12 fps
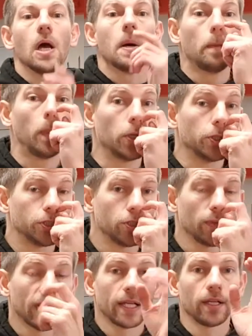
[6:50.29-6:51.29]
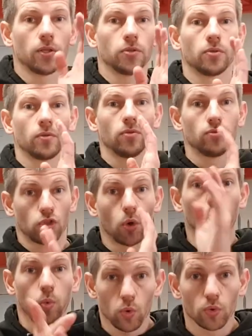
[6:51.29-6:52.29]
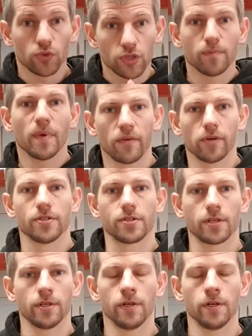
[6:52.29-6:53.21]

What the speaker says: But do it towards the mirrors.